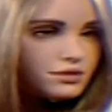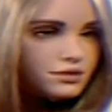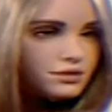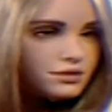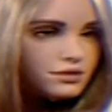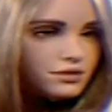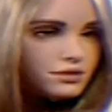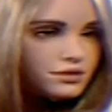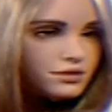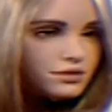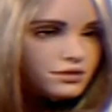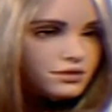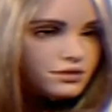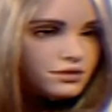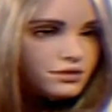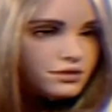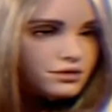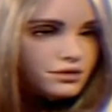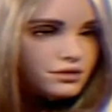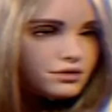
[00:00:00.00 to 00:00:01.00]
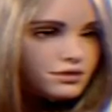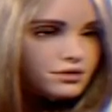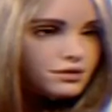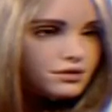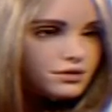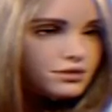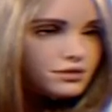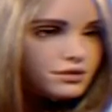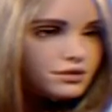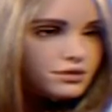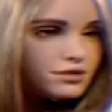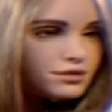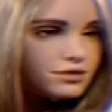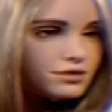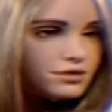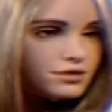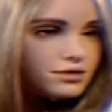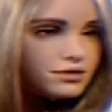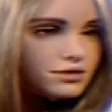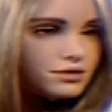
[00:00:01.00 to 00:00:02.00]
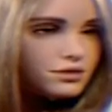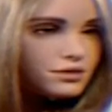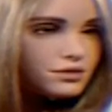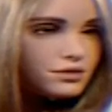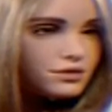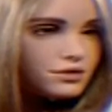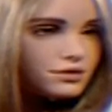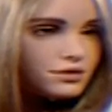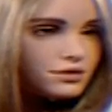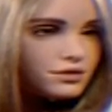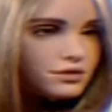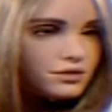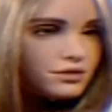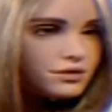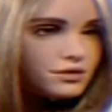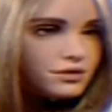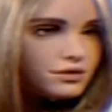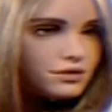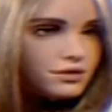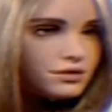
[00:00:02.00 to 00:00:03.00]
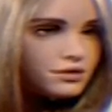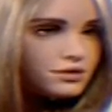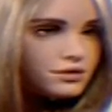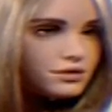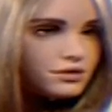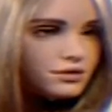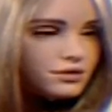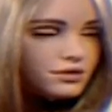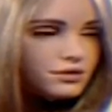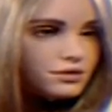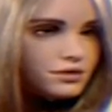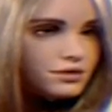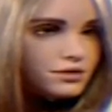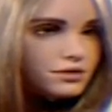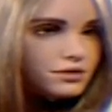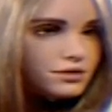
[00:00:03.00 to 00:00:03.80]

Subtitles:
This person isn't speaking.